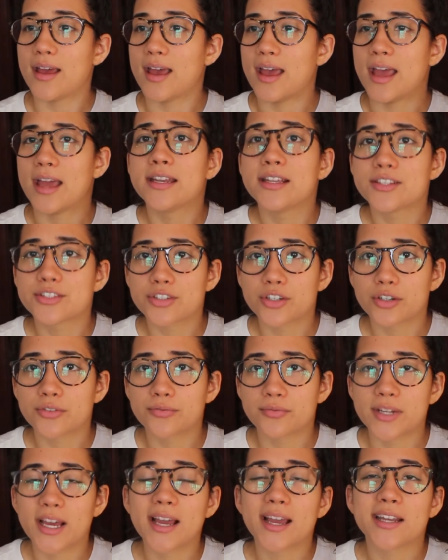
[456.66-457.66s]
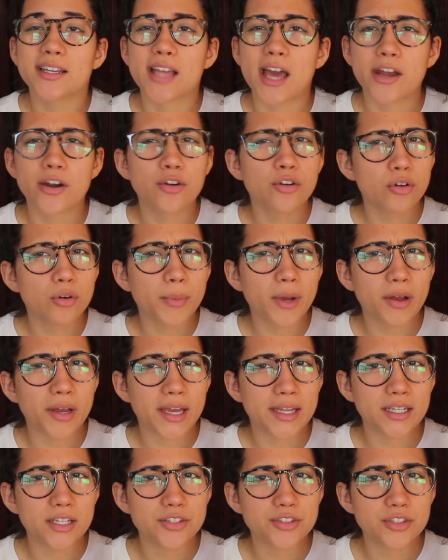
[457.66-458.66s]
any surf, not, and I don't know
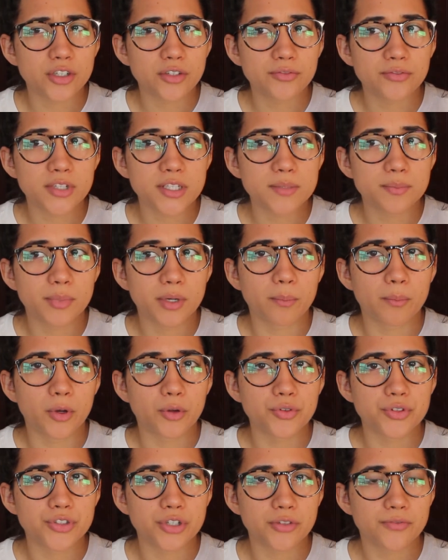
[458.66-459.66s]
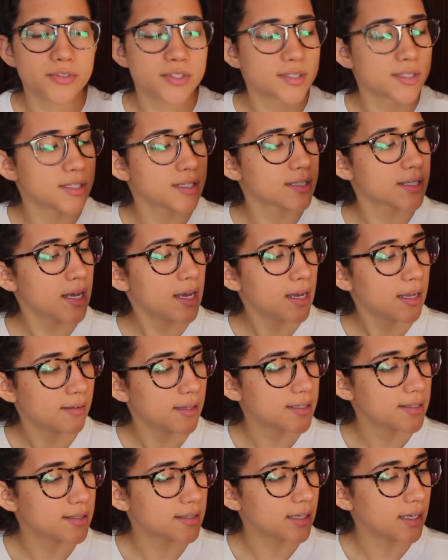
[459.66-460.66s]
about any surface, but most surfaces,
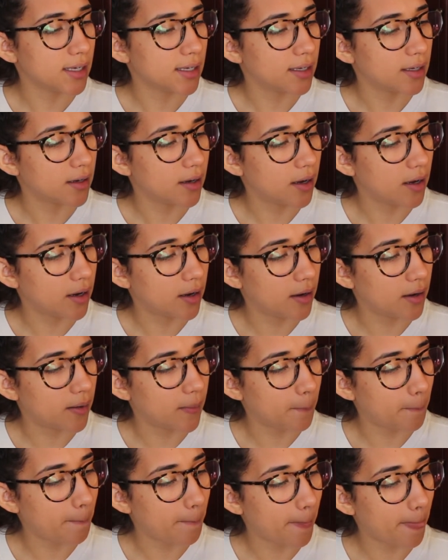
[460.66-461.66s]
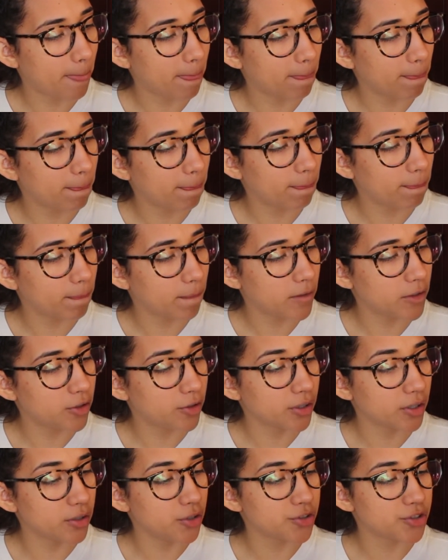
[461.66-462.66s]
let's see, um,
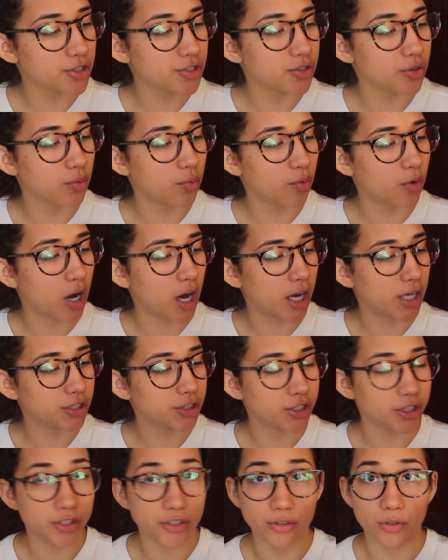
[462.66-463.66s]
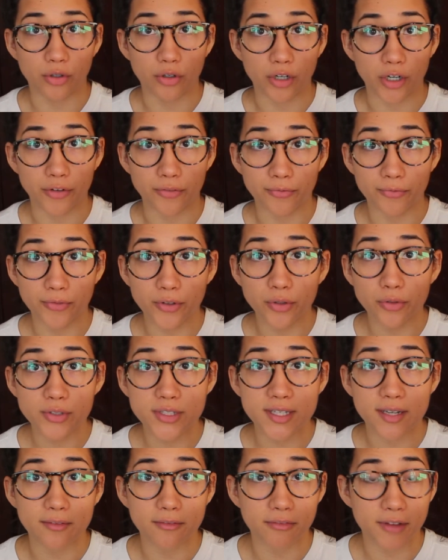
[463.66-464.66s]
you can use it to wash your
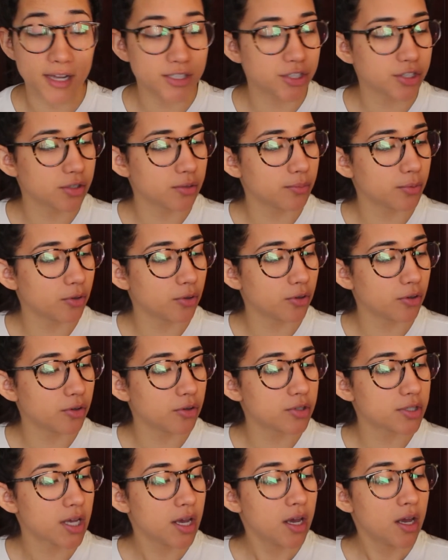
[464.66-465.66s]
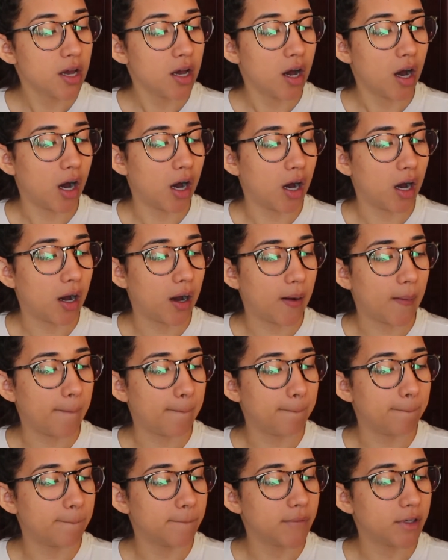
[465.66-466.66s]
fruits and vegetables.
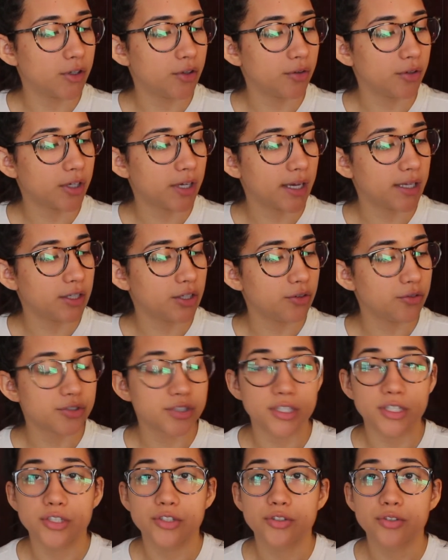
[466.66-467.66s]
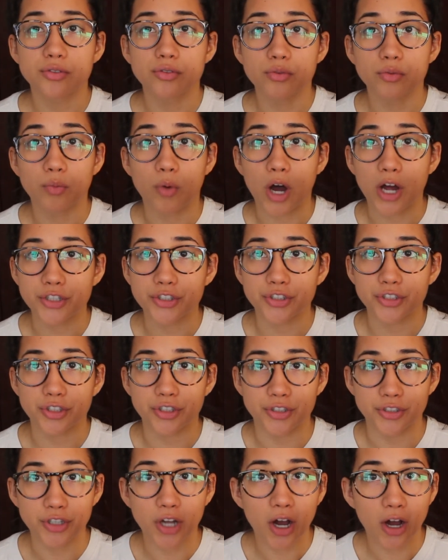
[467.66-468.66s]
Um, you can use it to wash
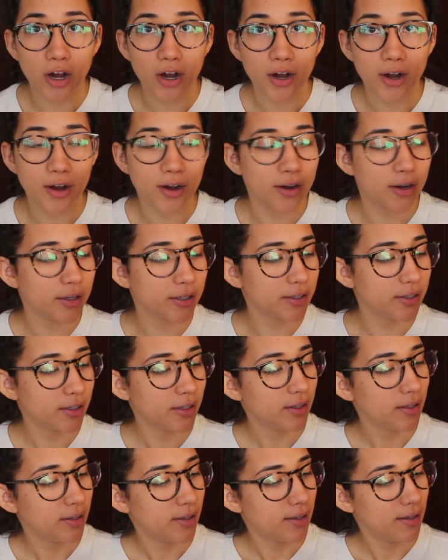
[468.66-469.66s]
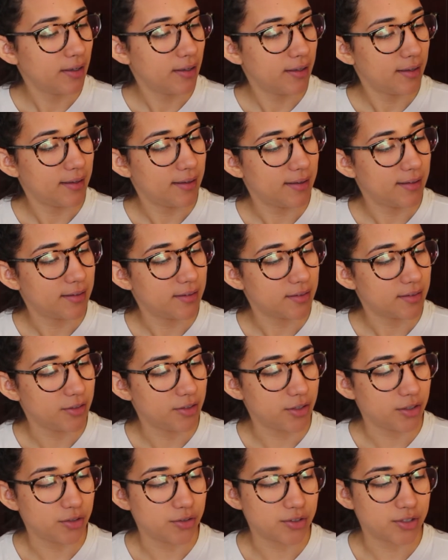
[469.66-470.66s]
your dog.
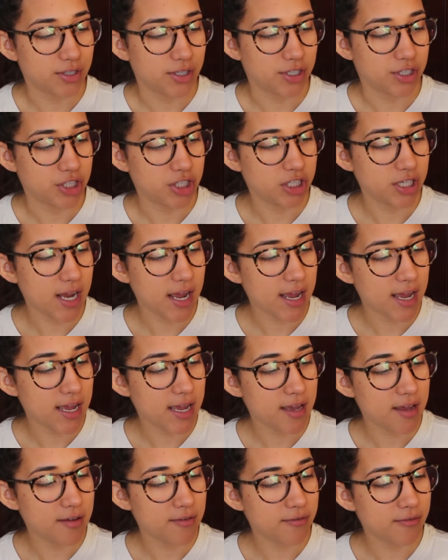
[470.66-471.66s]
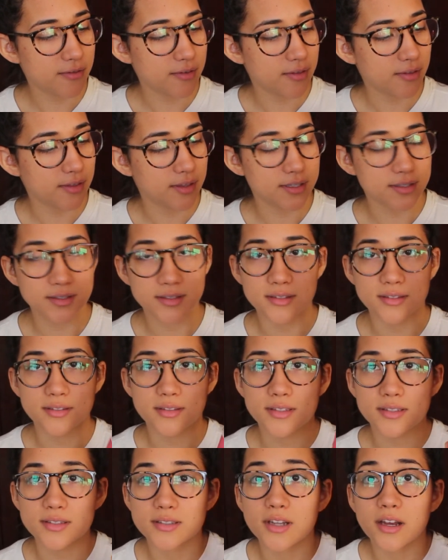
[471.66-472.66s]
You can use it to shave. This,
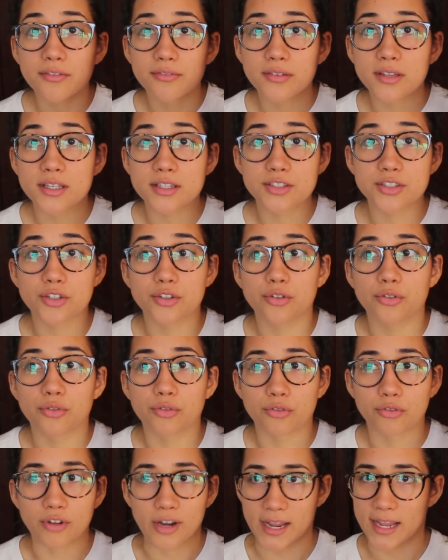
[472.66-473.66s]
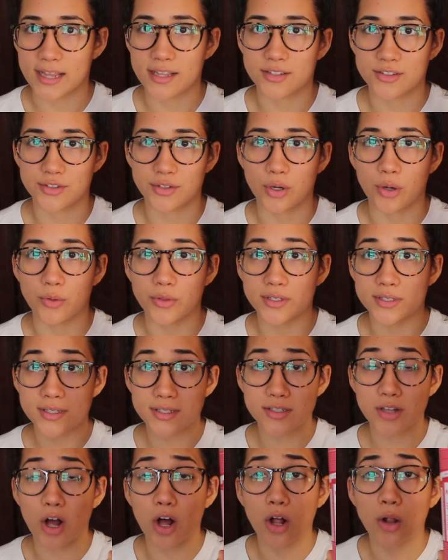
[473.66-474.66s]
this stuff is great. So this
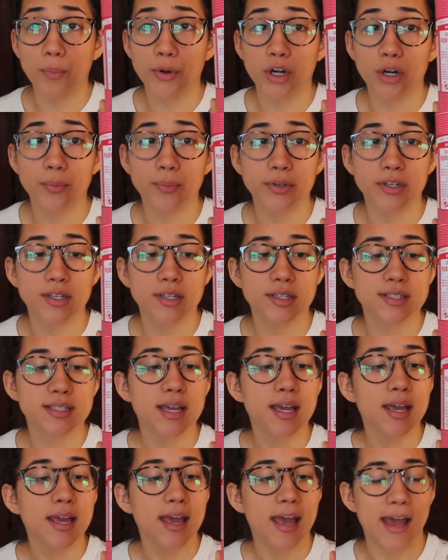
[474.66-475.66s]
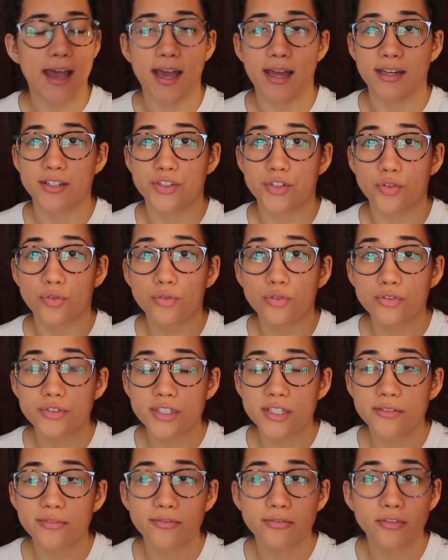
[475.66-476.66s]
is all purpose and it's
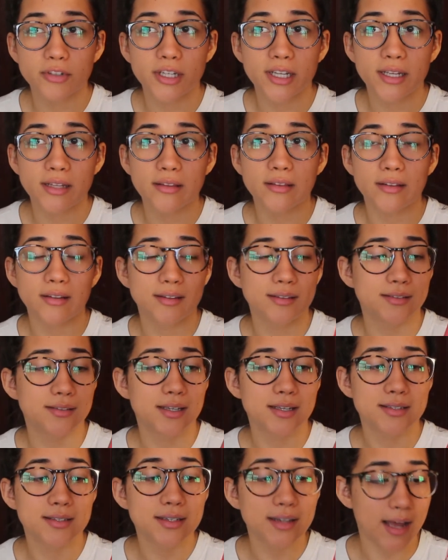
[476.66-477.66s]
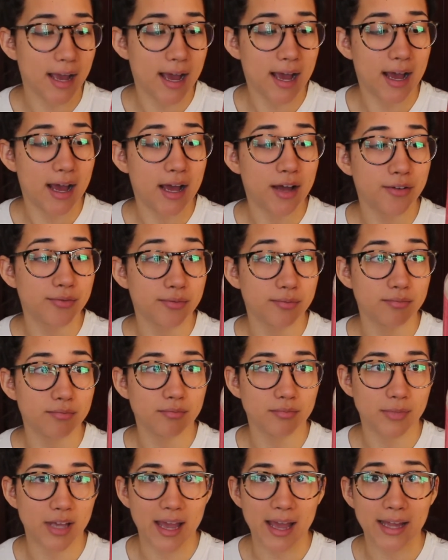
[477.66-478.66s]
cruelty free. It doesn't have
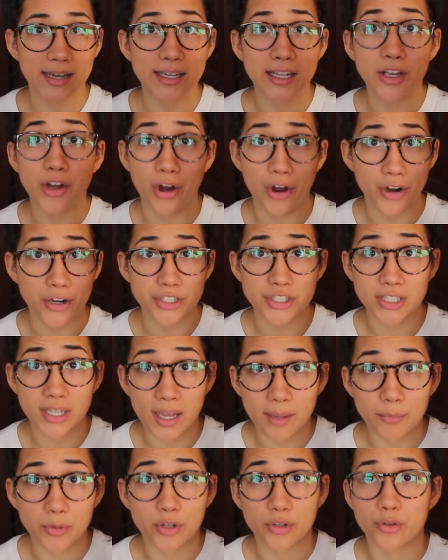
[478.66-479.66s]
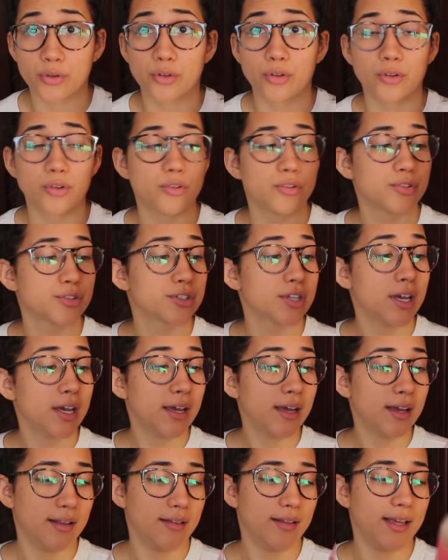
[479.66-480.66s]
any harsh chemicals.
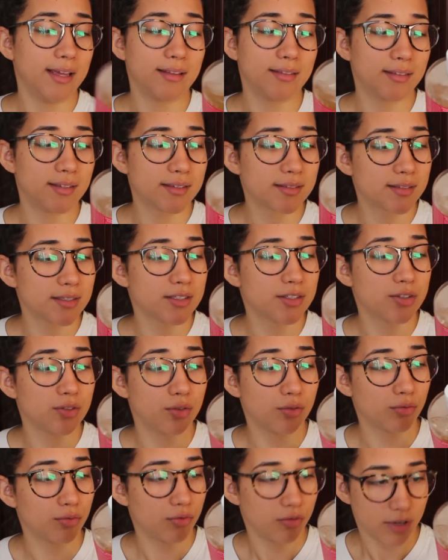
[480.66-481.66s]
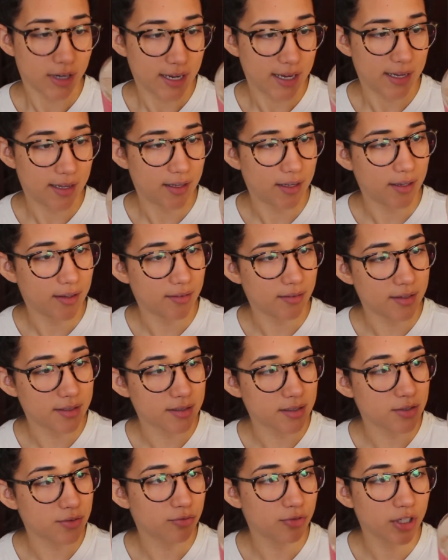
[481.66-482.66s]
Like this is great.
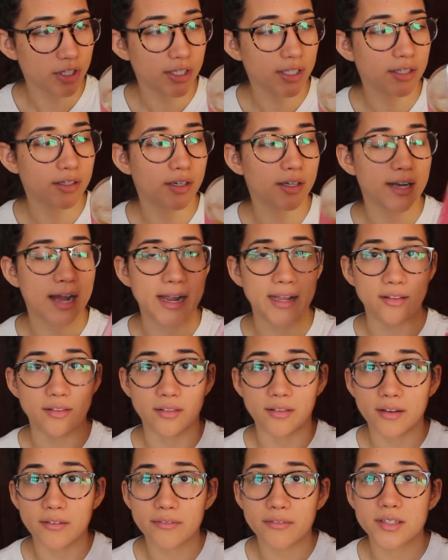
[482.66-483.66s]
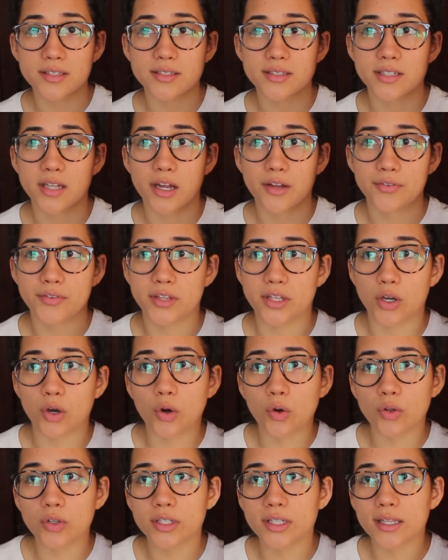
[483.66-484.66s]
This is really good. I love this stuff. The
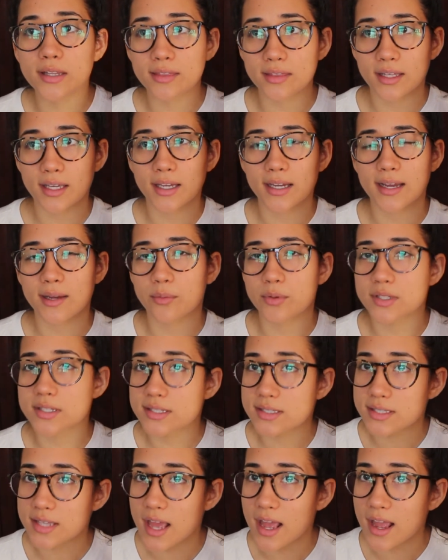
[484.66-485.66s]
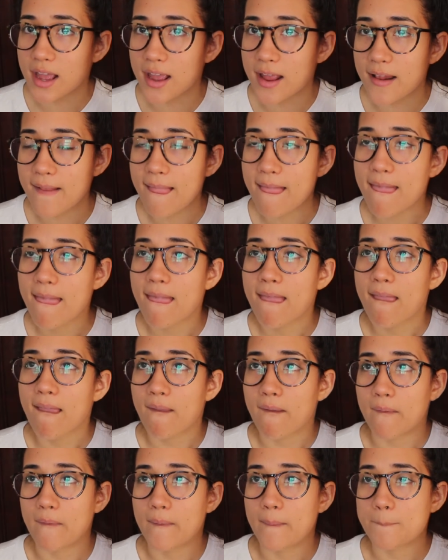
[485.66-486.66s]
only thing I would say,
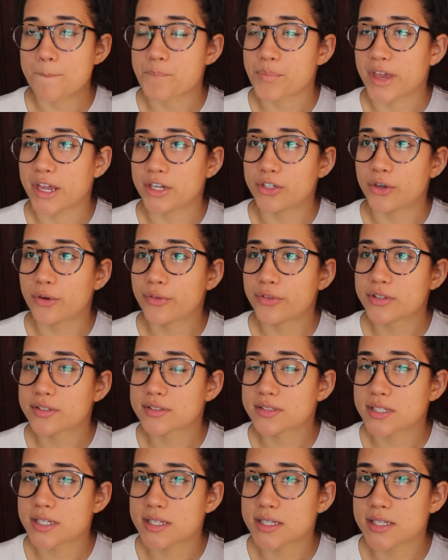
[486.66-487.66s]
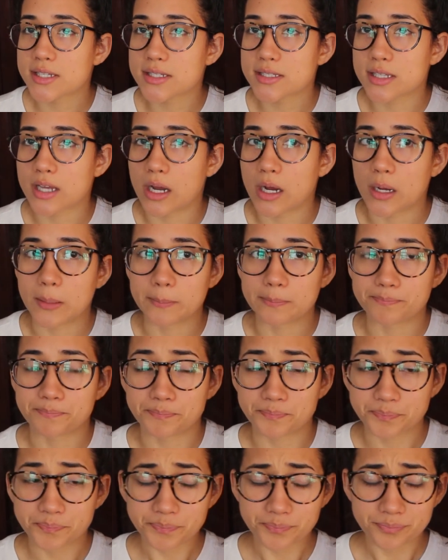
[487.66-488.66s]
um, I know this is um,